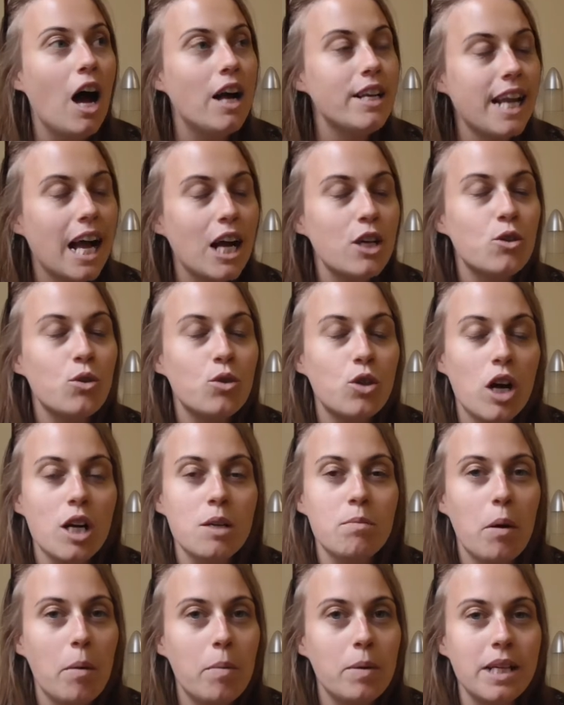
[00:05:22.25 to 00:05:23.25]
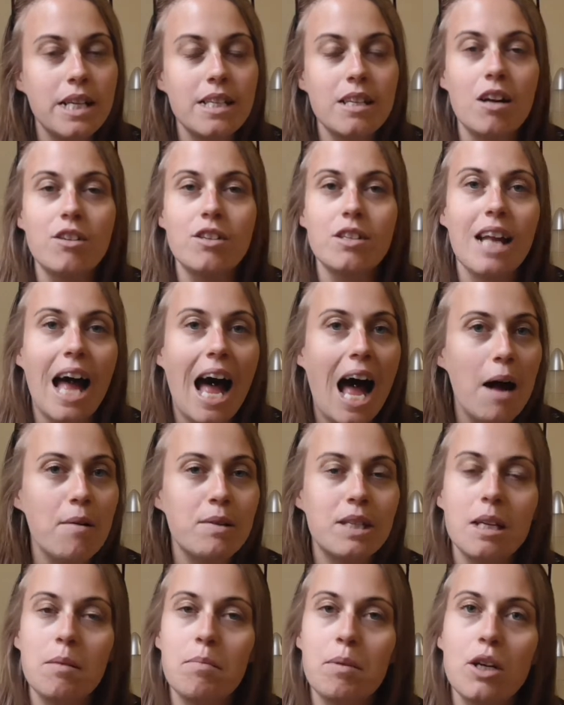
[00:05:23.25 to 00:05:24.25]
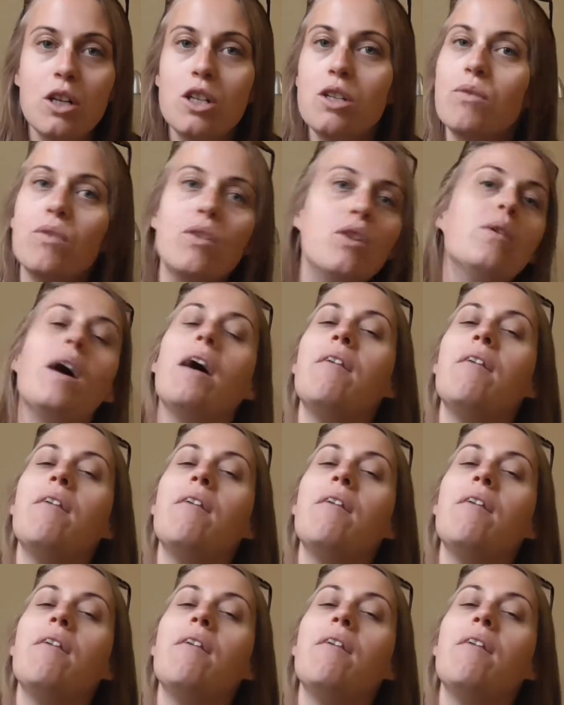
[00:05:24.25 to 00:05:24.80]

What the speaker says: National Trust properties are just absolutely beautiful,